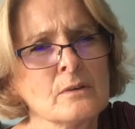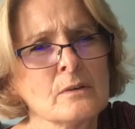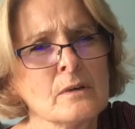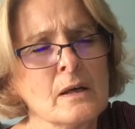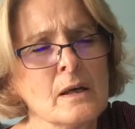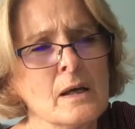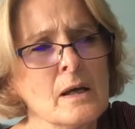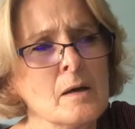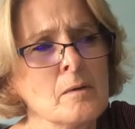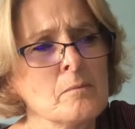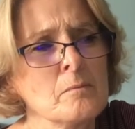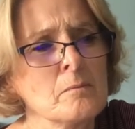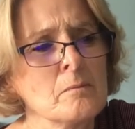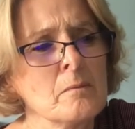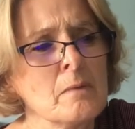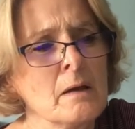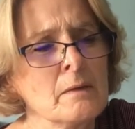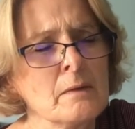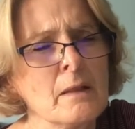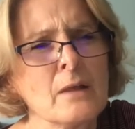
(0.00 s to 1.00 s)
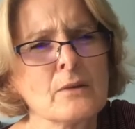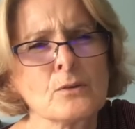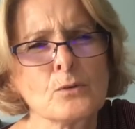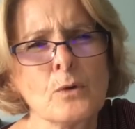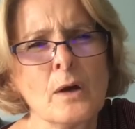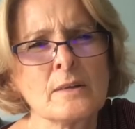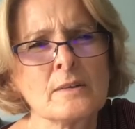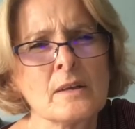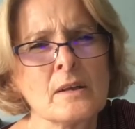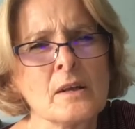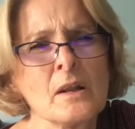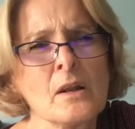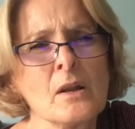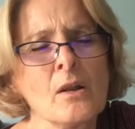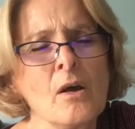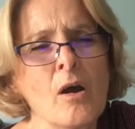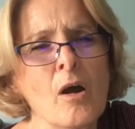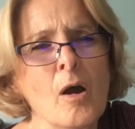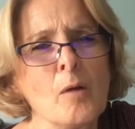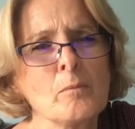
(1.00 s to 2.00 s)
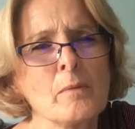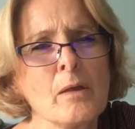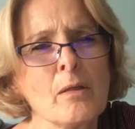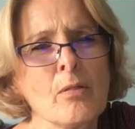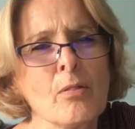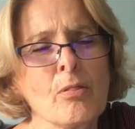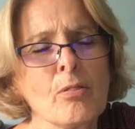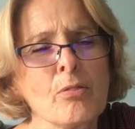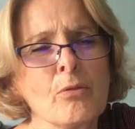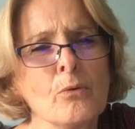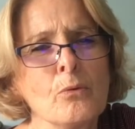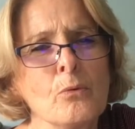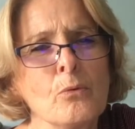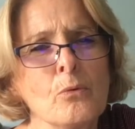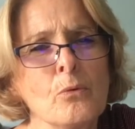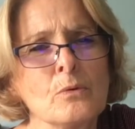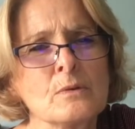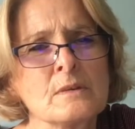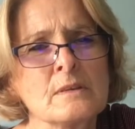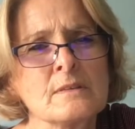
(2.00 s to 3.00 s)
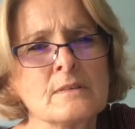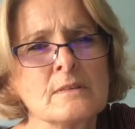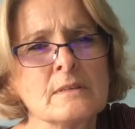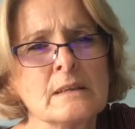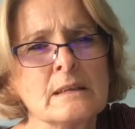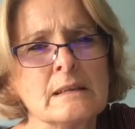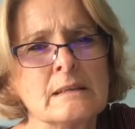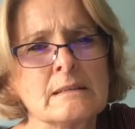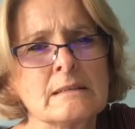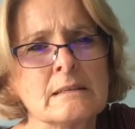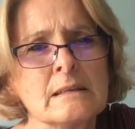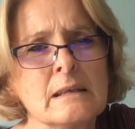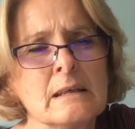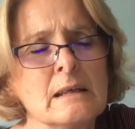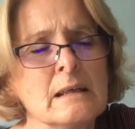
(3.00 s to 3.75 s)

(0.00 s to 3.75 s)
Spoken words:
And that's quite an alarming thought, isn't it?